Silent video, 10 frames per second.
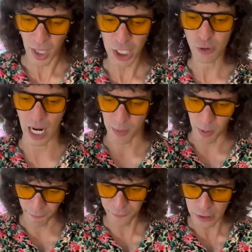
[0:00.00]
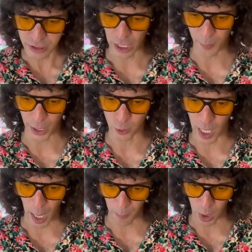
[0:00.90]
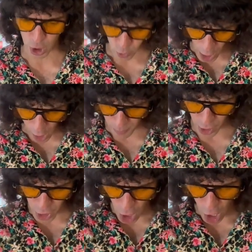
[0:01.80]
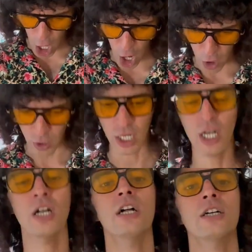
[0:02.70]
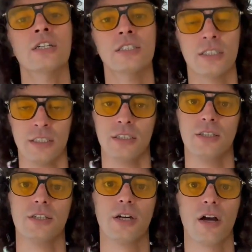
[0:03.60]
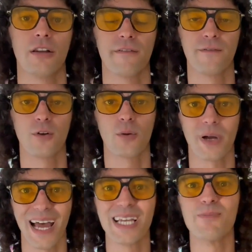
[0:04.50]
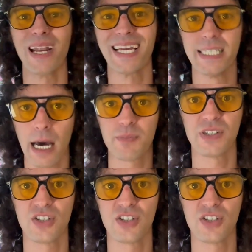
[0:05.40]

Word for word: my grandma, but feels like my grandma, grandma, no. Get on the floor, but I, but I kept this,